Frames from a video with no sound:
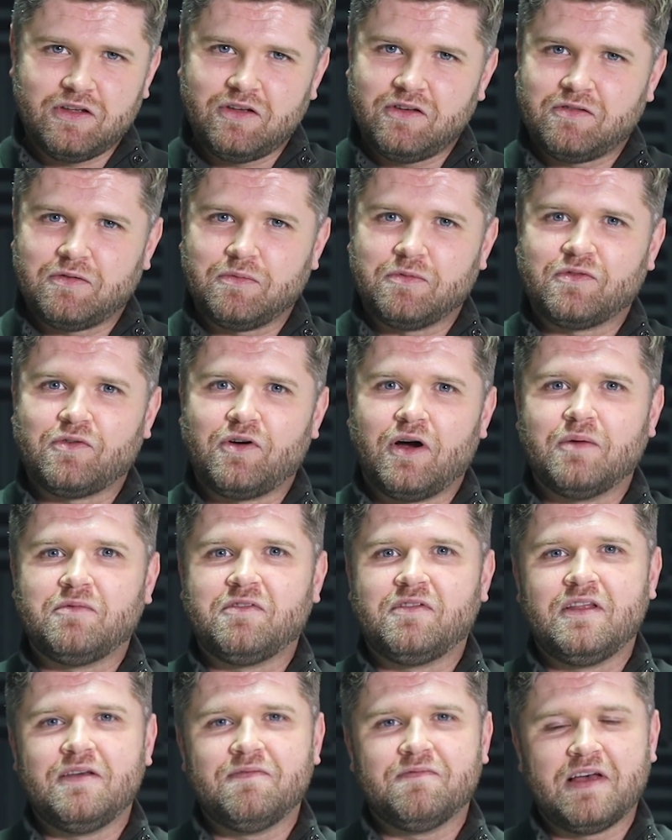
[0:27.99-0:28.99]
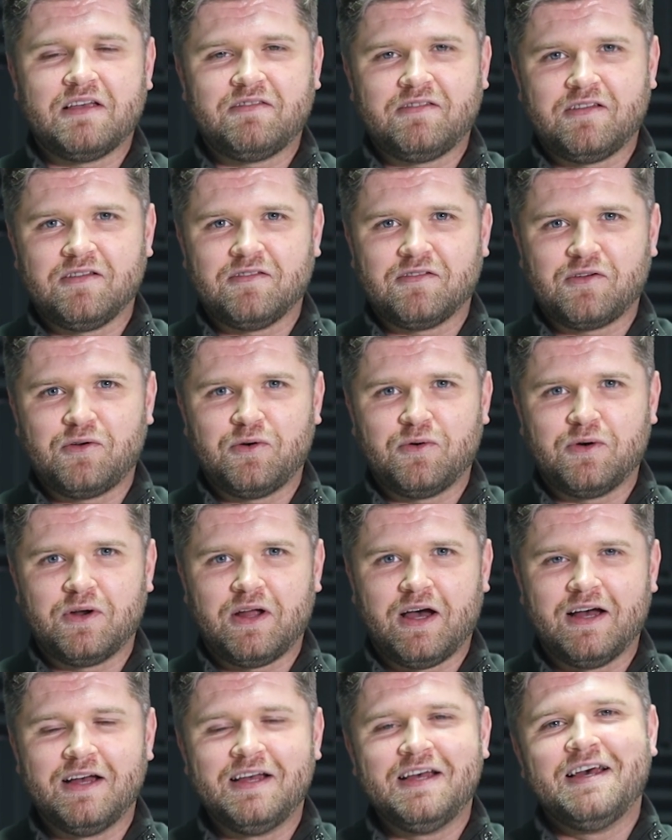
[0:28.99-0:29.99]
that you subscribe to the Investors
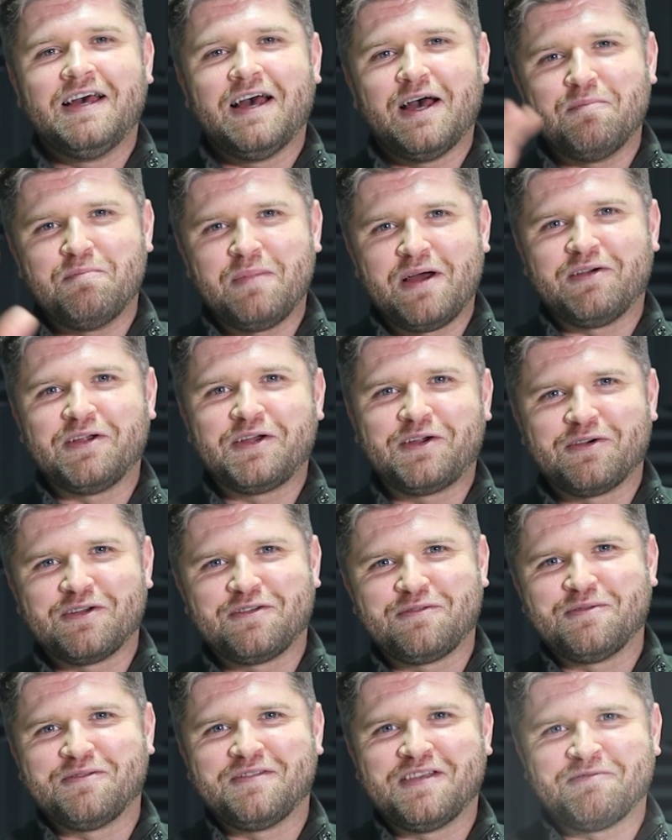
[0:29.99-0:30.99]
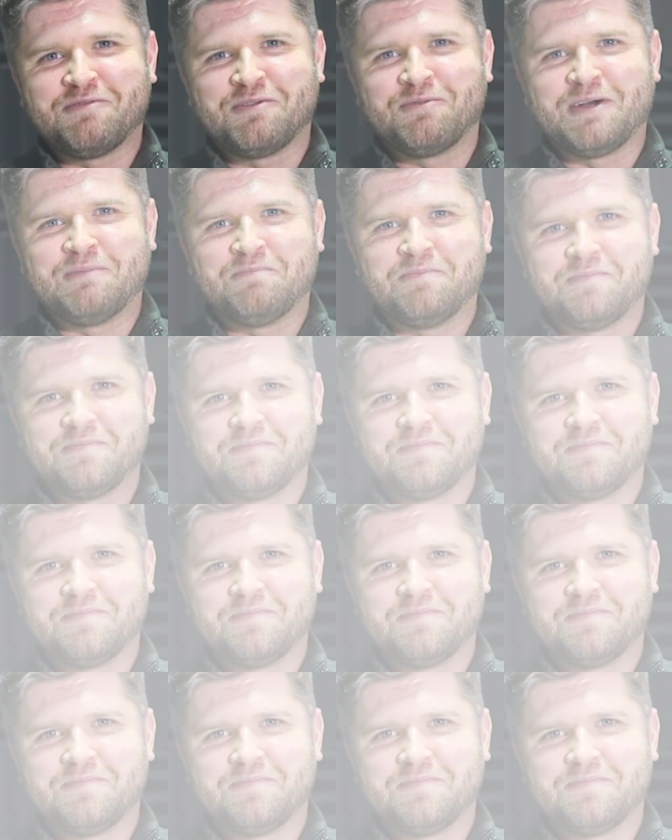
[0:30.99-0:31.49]
Corner, and Merry Christmas, everyone.